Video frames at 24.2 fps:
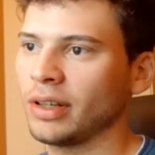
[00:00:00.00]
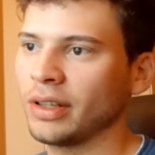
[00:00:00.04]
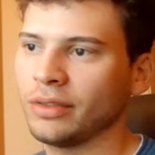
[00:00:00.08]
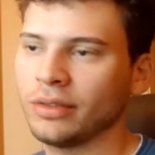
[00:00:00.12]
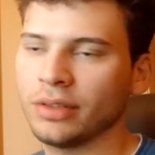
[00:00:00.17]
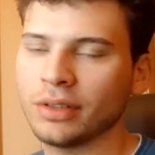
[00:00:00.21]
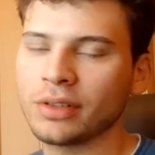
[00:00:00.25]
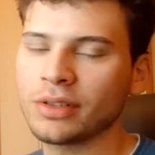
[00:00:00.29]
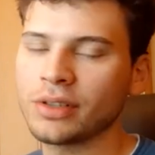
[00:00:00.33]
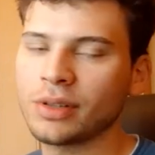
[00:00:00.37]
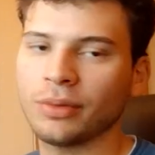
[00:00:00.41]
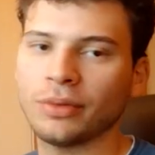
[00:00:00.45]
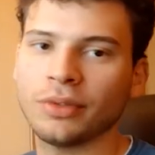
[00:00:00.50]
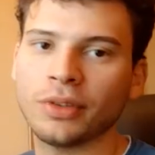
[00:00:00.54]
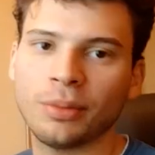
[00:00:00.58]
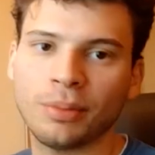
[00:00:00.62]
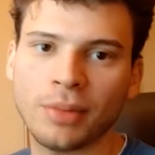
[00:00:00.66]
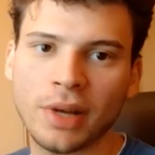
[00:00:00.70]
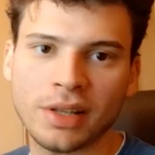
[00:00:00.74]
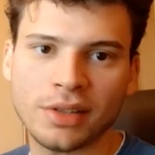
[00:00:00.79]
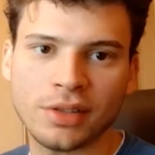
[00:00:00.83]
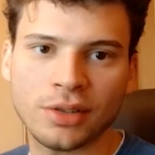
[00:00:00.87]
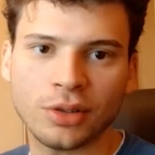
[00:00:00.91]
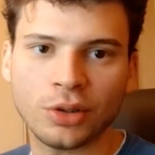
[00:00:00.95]
even some of the
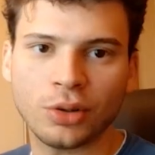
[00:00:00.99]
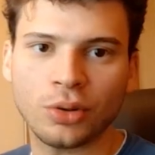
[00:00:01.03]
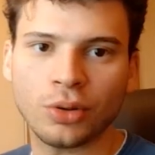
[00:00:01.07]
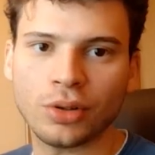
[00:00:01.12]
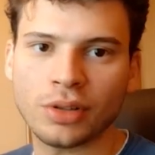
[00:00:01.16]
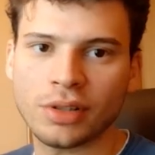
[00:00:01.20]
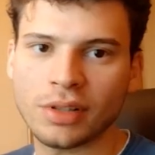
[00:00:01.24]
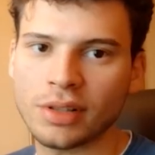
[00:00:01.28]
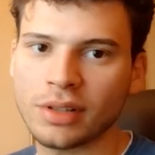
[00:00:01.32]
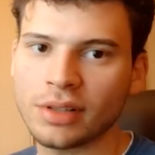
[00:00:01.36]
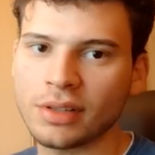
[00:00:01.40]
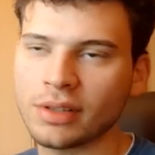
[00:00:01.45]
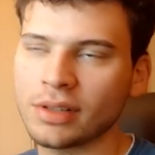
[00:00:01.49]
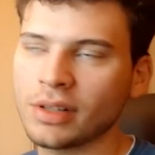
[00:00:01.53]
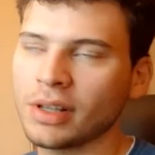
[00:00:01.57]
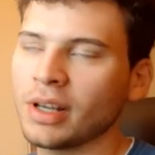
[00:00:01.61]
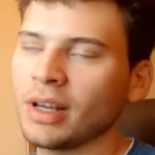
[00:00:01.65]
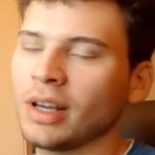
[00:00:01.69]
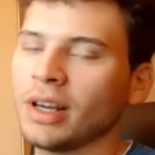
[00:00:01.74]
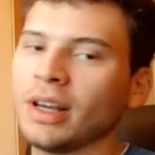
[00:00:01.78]
master courses